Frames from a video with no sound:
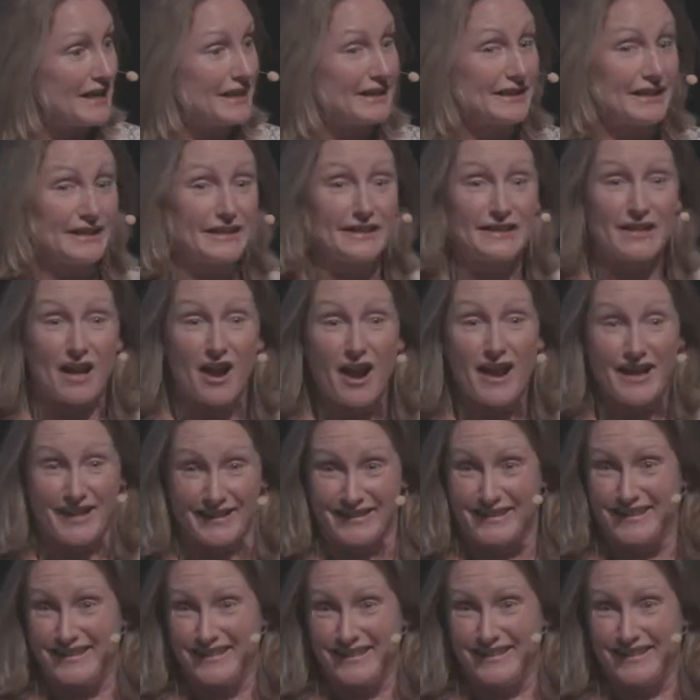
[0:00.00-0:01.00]
is a
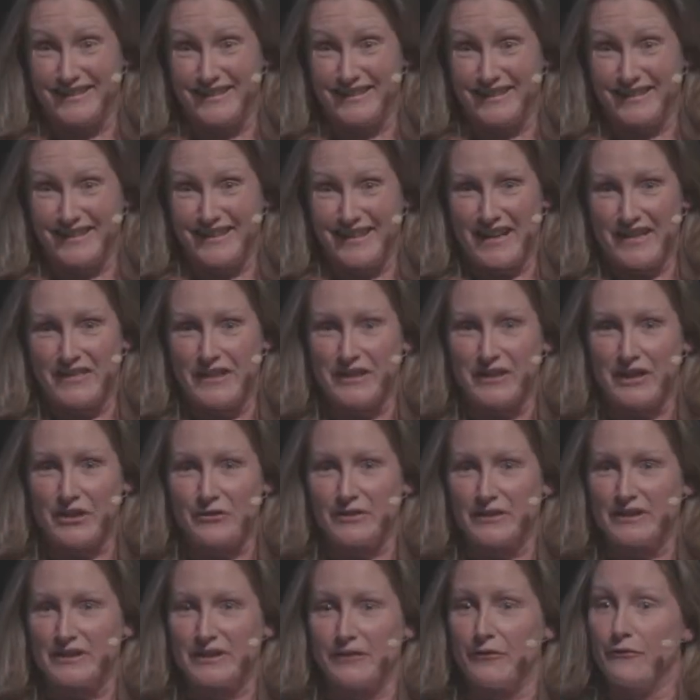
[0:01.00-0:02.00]
science, that there
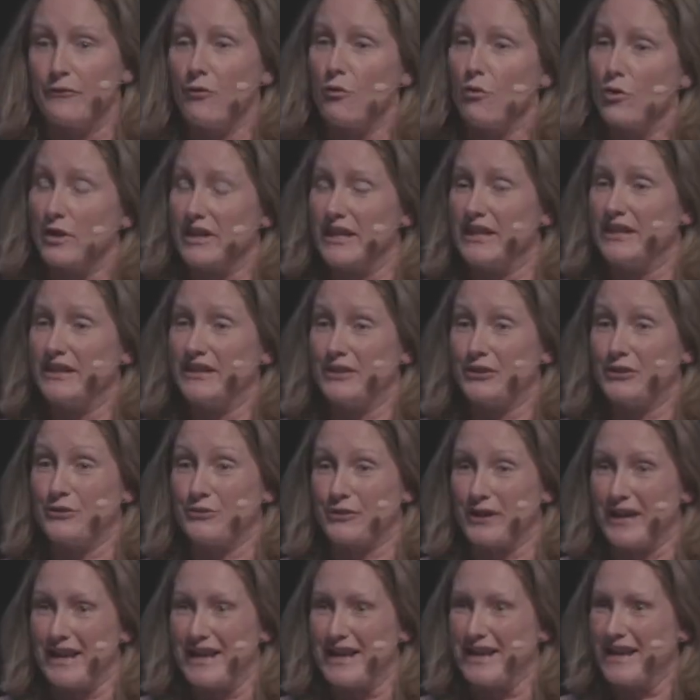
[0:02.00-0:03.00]
is a 4-year
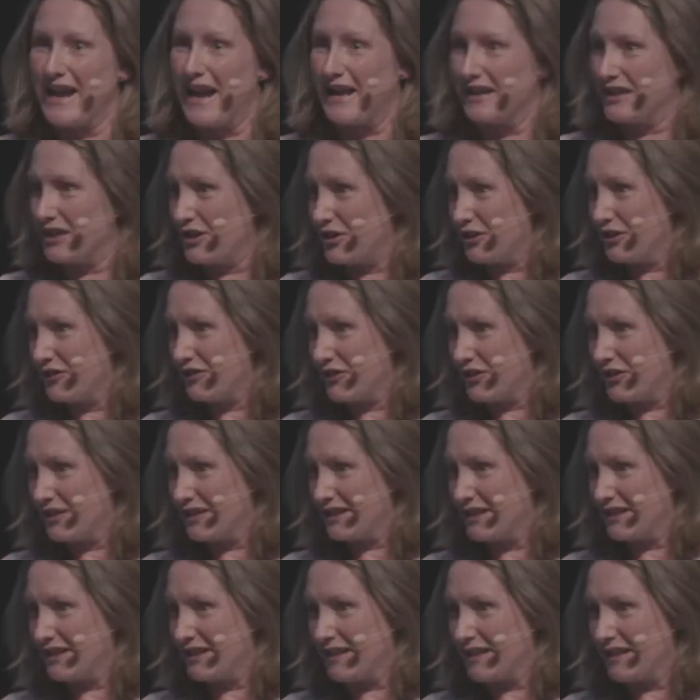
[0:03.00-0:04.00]
degree at a
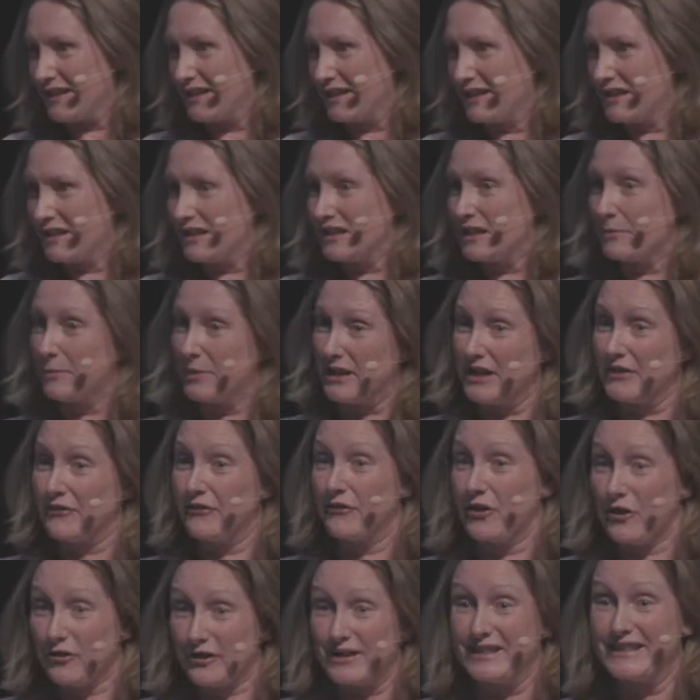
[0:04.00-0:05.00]
university to be a
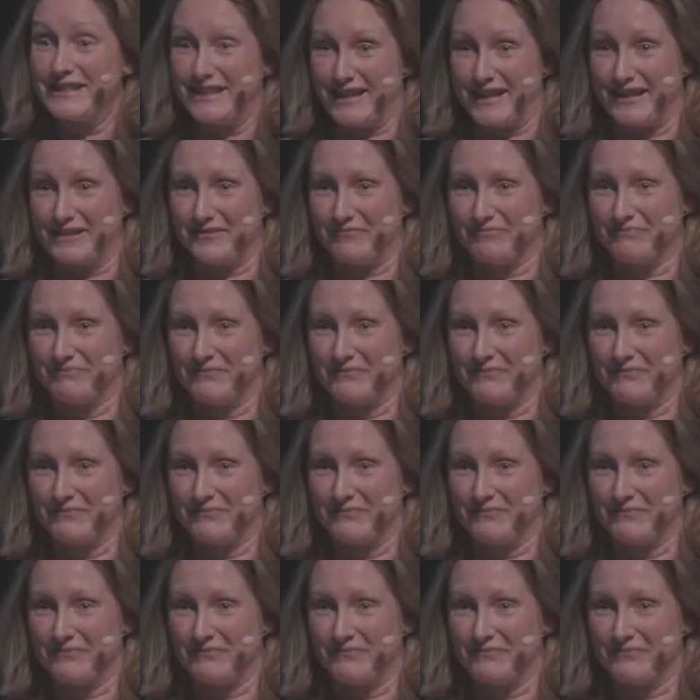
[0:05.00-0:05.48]
forester.